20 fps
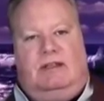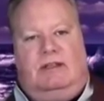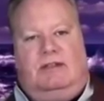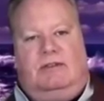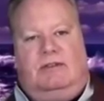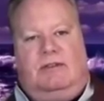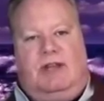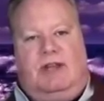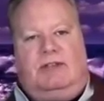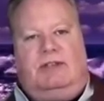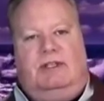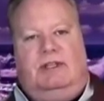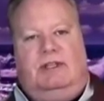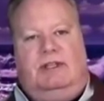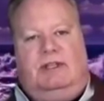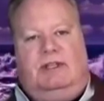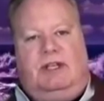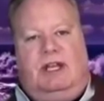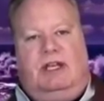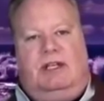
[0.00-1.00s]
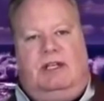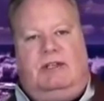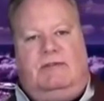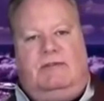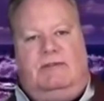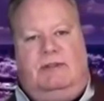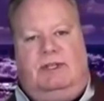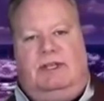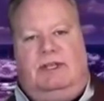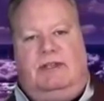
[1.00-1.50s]
the stress and the
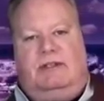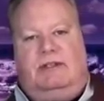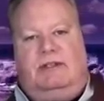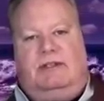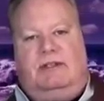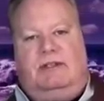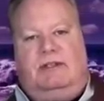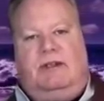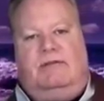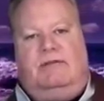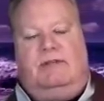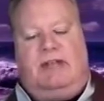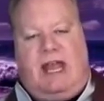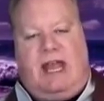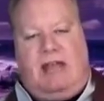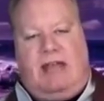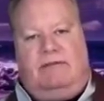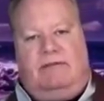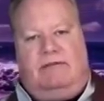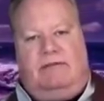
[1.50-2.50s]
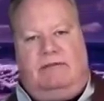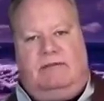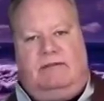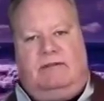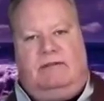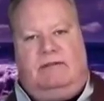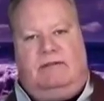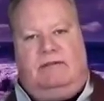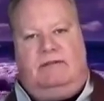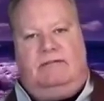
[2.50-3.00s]
changefulness of life,
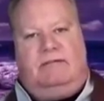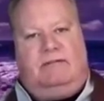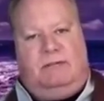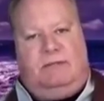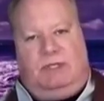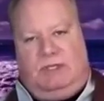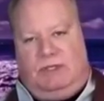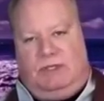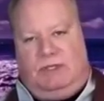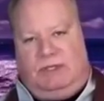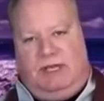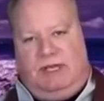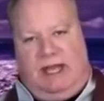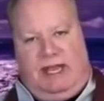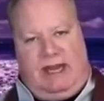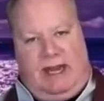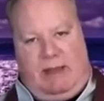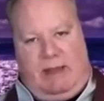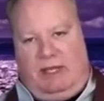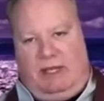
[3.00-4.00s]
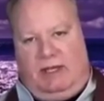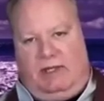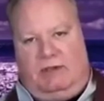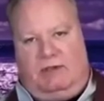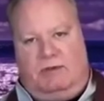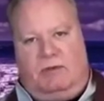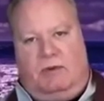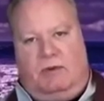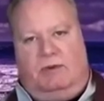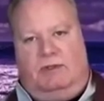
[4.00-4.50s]
which cannot be
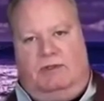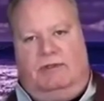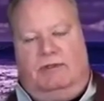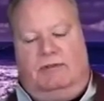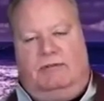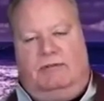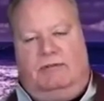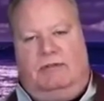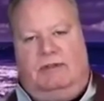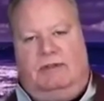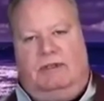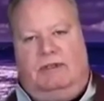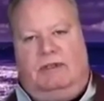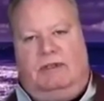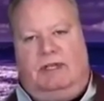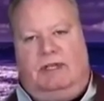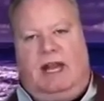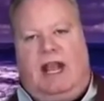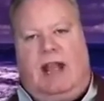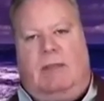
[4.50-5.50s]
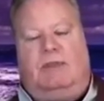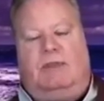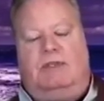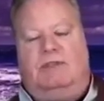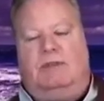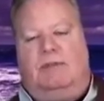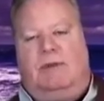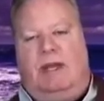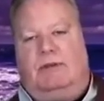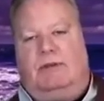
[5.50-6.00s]
controlled. It
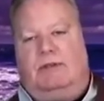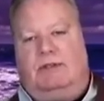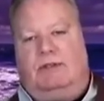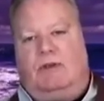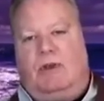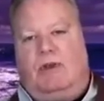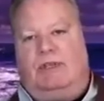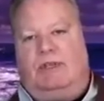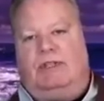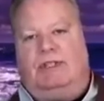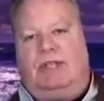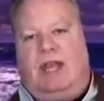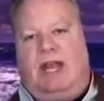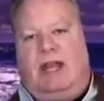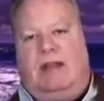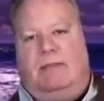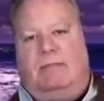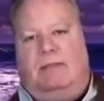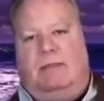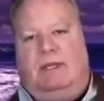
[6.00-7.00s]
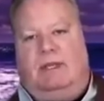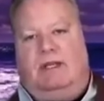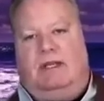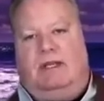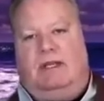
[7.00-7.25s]
happens around us all the time.